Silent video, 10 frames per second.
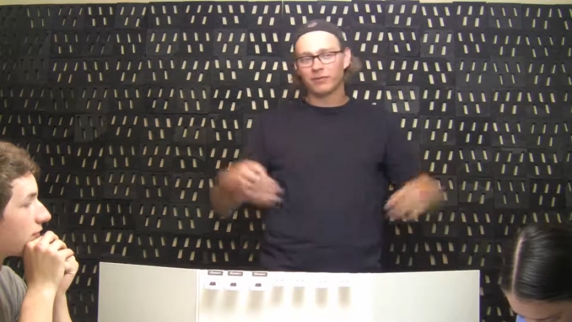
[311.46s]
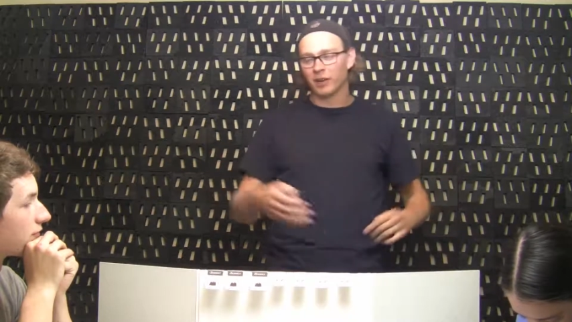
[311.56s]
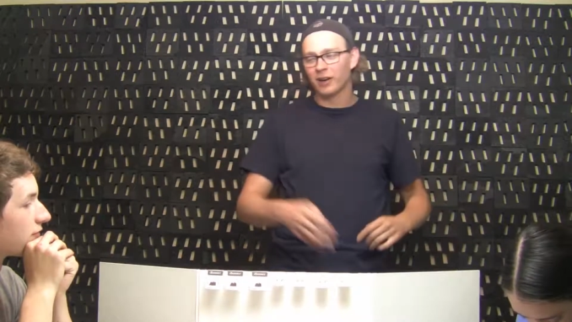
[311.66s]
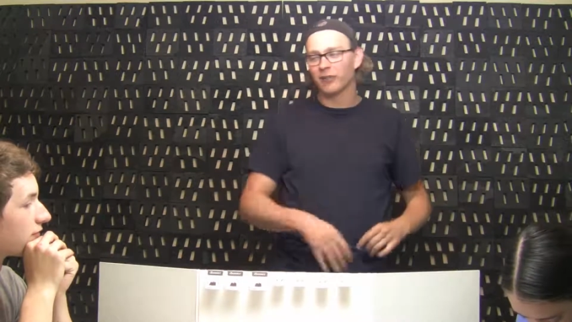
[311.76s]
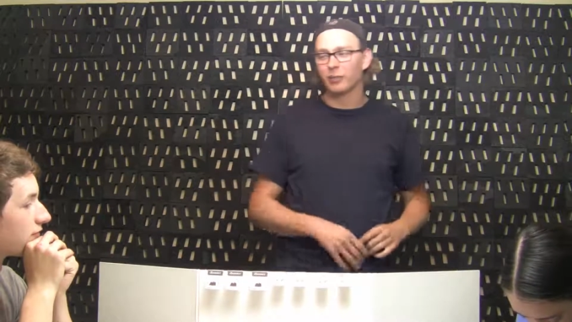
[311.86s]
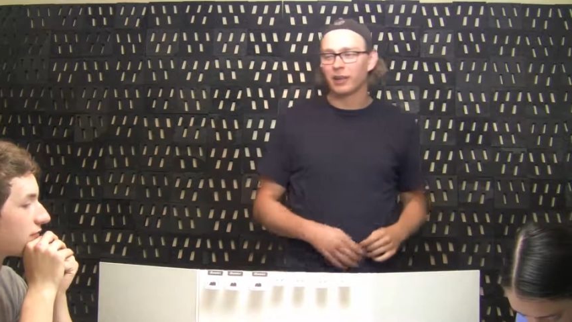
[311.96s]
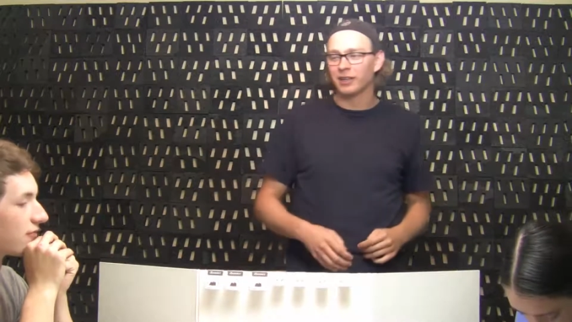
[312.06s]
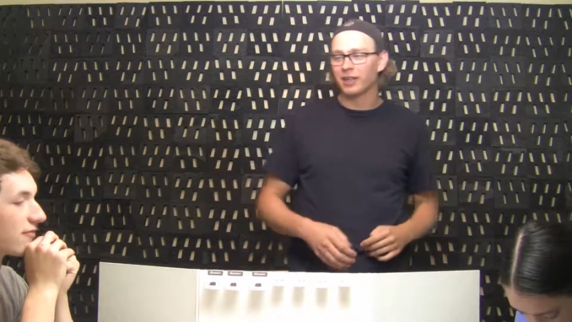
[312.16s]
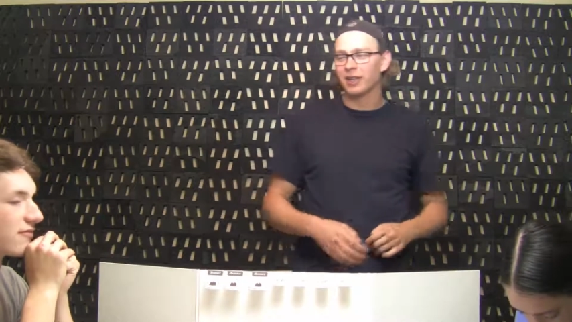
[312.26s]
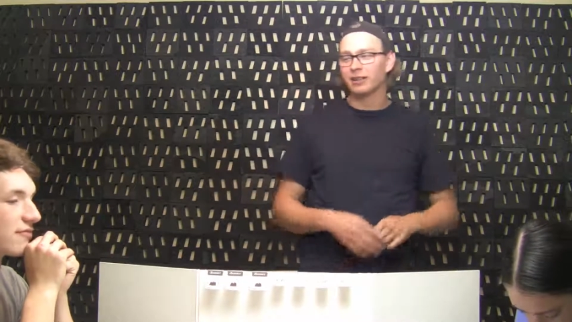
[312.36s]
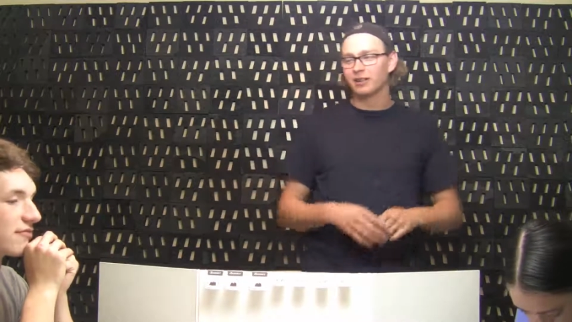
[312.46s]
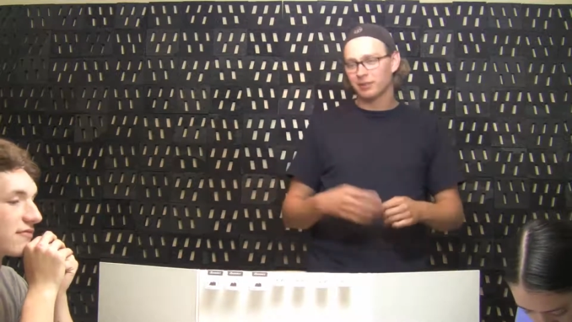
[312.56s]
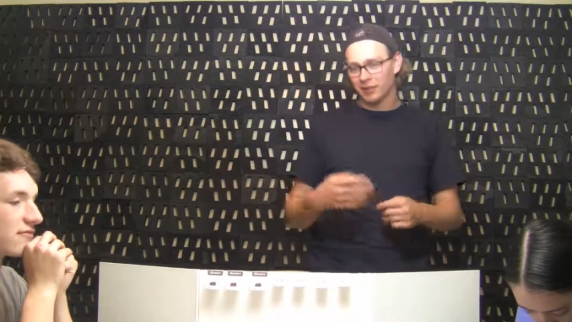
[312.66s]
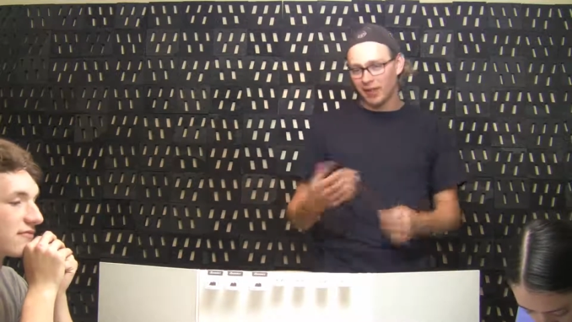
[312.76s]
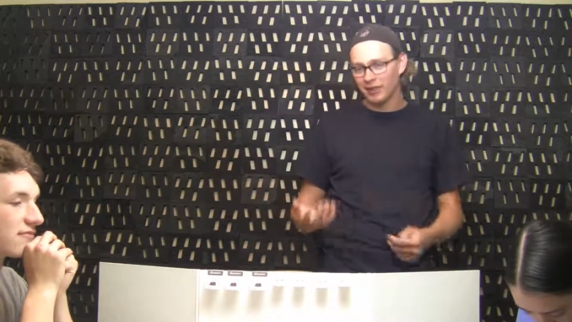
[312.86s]
Speaker 1: for everybody that
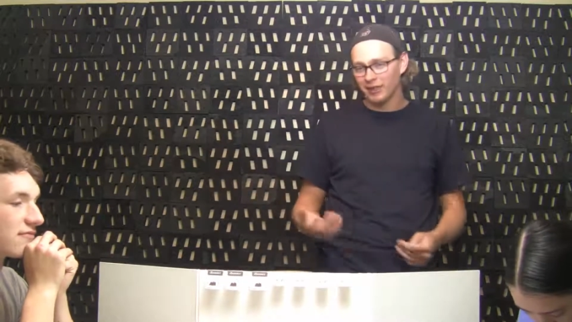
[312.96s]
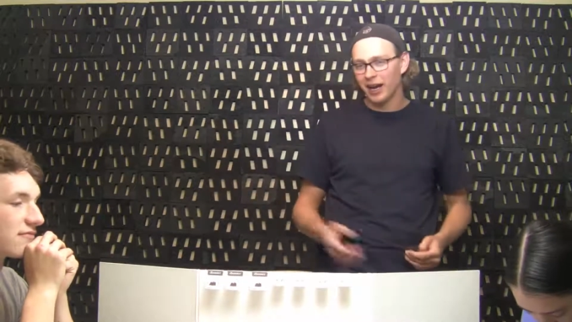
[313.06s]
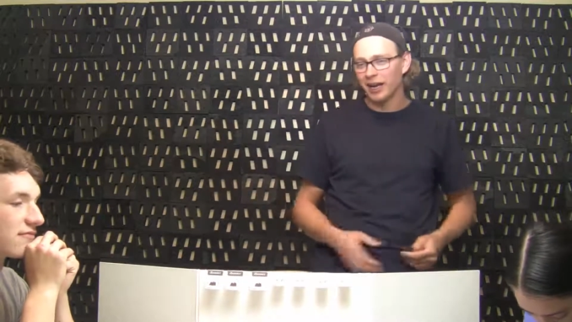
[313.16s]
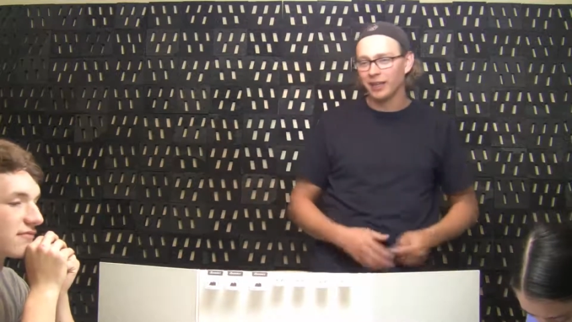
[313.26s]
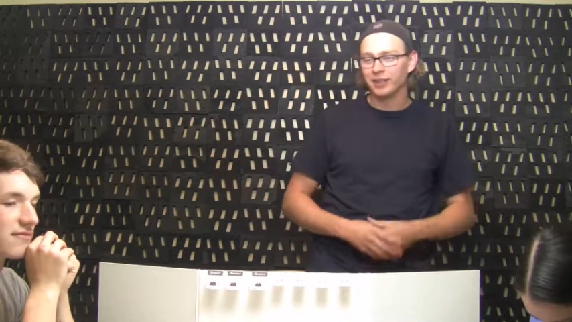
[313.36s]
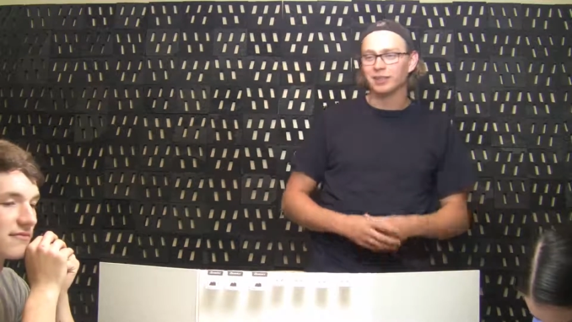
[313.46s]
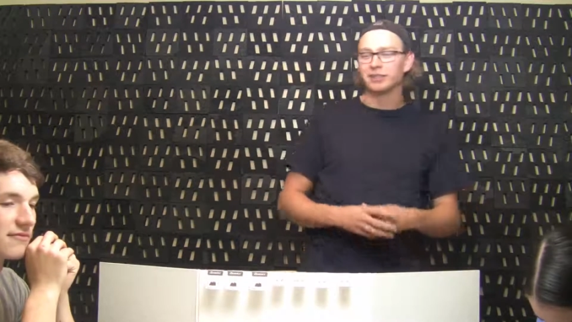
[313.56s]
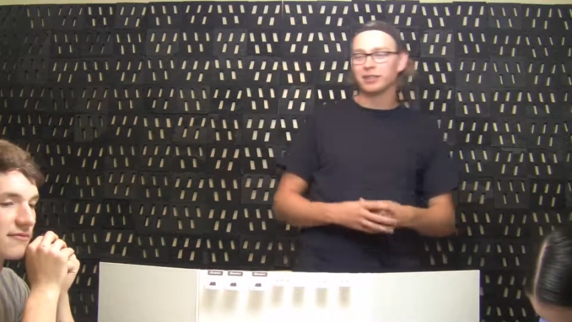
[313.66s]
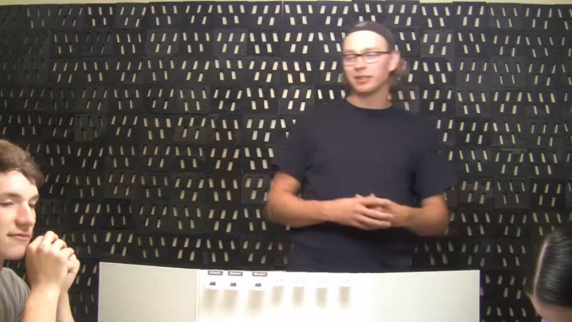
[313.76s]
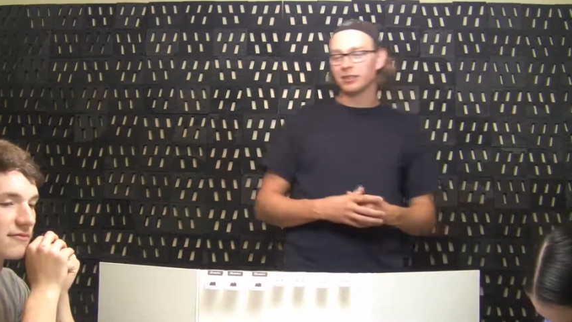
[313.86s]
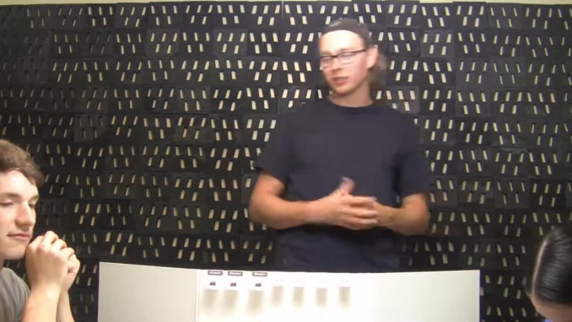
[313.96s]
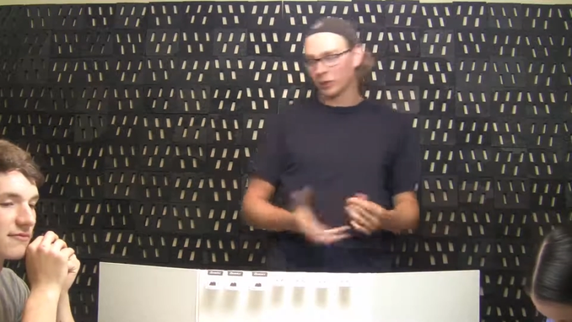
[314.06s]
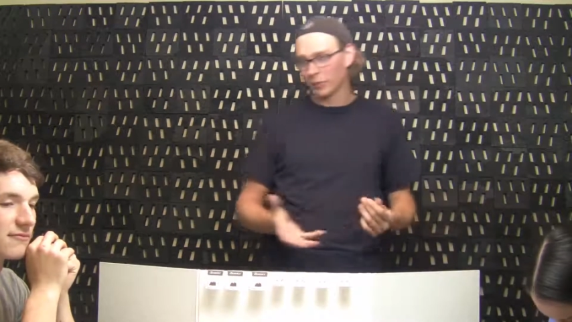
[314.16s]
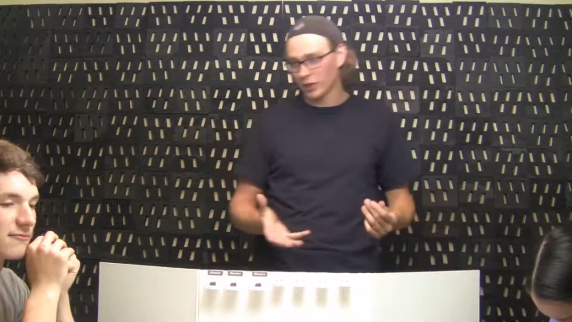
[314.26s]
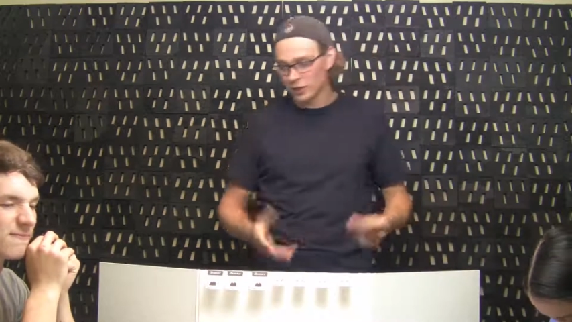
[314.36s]
had died in the
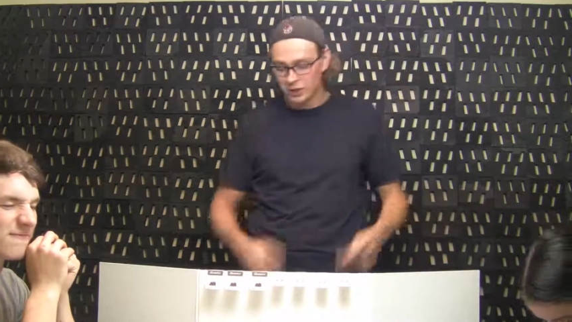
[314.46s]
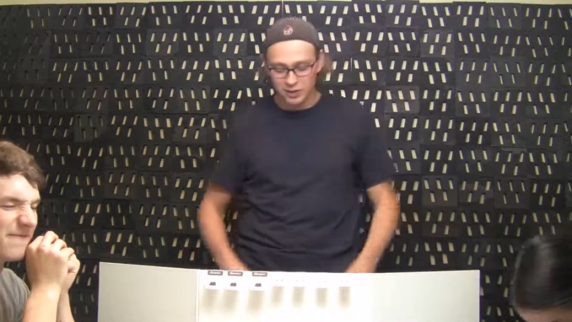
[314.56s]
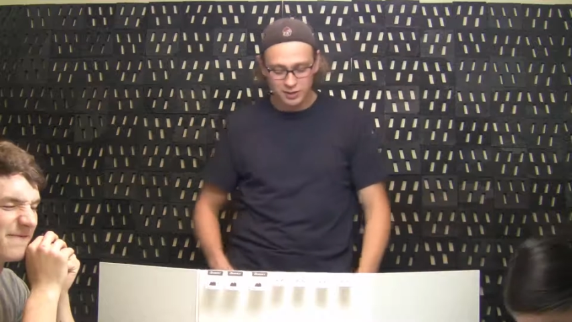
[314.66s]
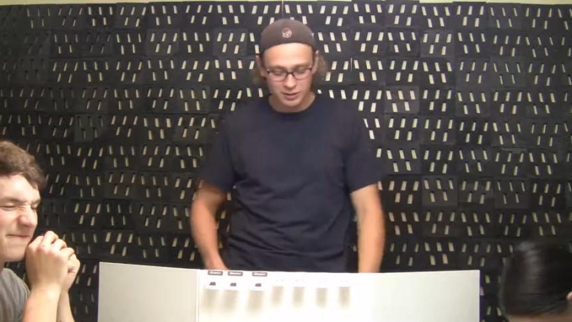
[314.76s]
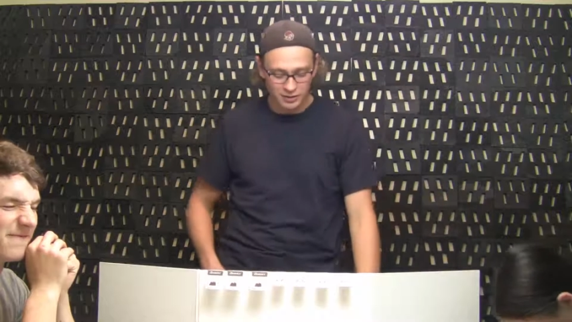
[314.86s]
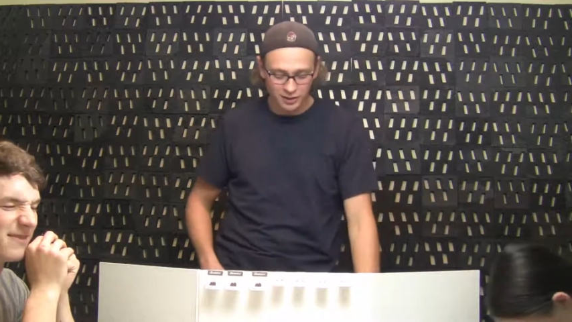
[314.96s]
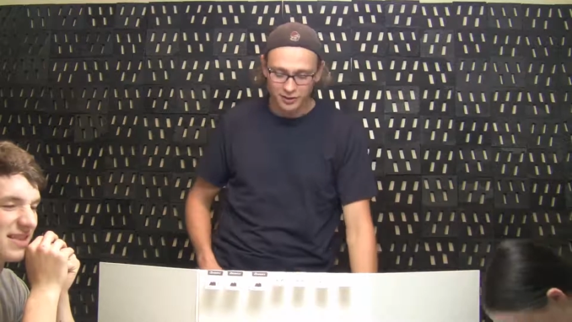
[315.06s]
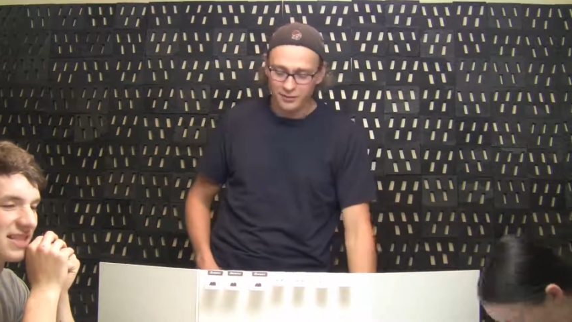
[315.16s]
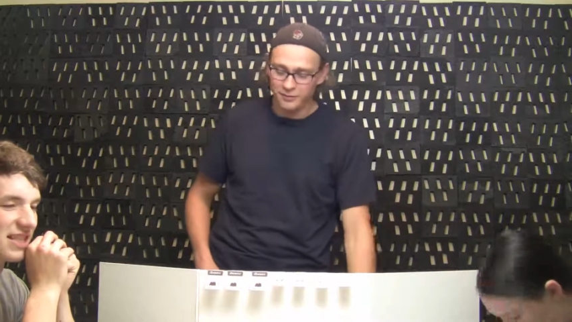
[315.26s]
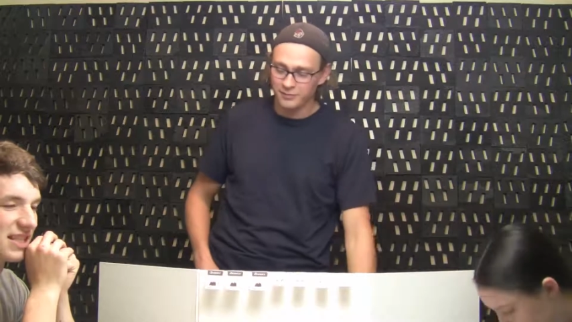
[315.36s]
skirmish of